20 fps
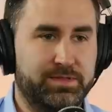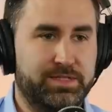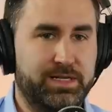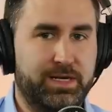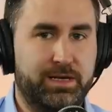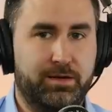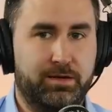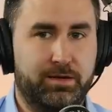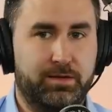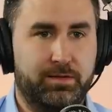of
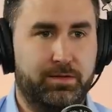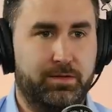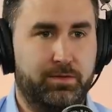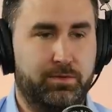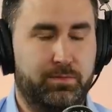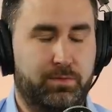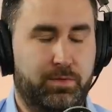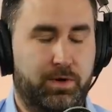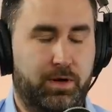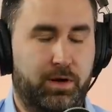staying on
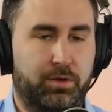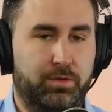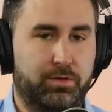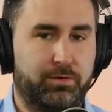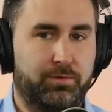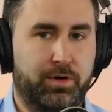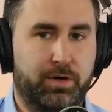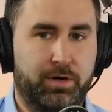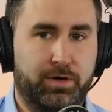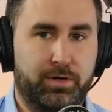the all
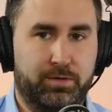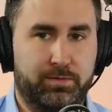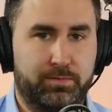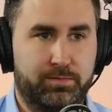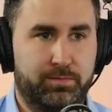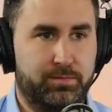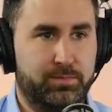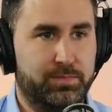of our